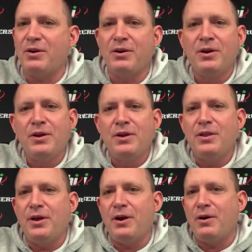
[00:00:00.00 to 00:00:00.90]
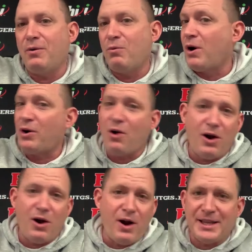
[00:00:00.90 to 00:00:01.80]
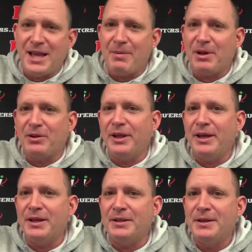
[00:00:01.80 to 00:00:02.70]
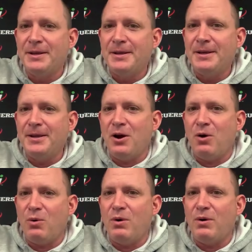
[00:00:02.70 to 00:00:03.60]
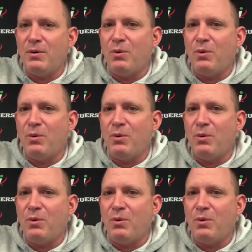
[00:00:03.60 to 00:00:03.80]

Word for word: They're they're working hard academically, and you know